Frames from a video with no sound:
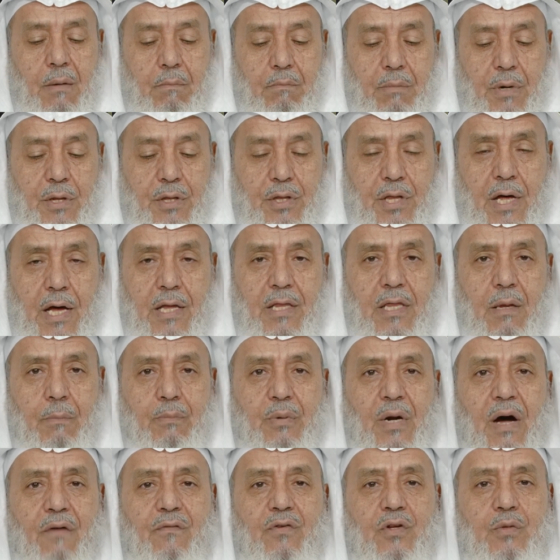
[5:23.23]
But then the
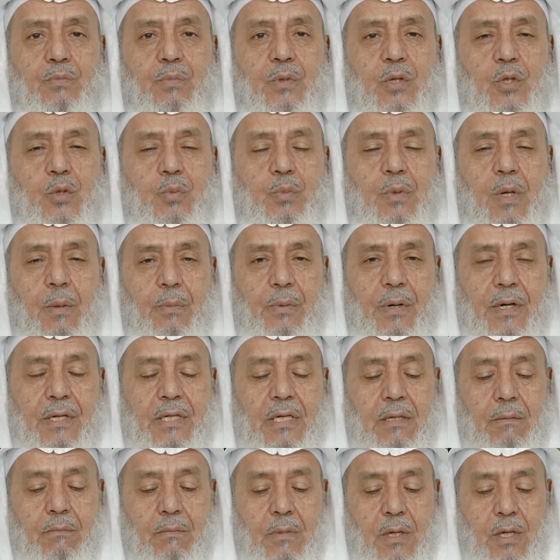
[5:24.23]
Prophet, peace be upon
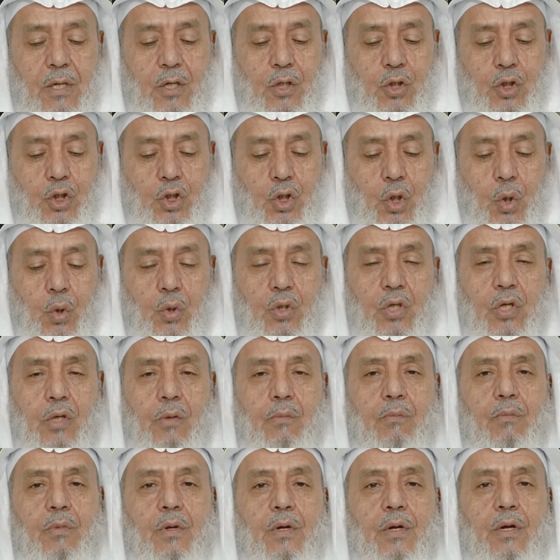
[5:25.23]
him, showed
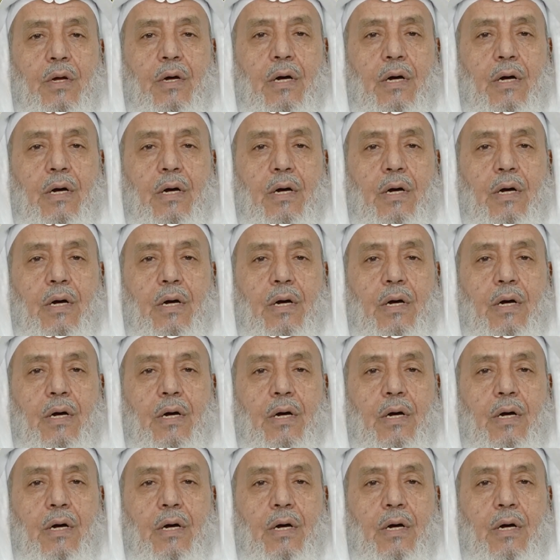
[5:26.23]
him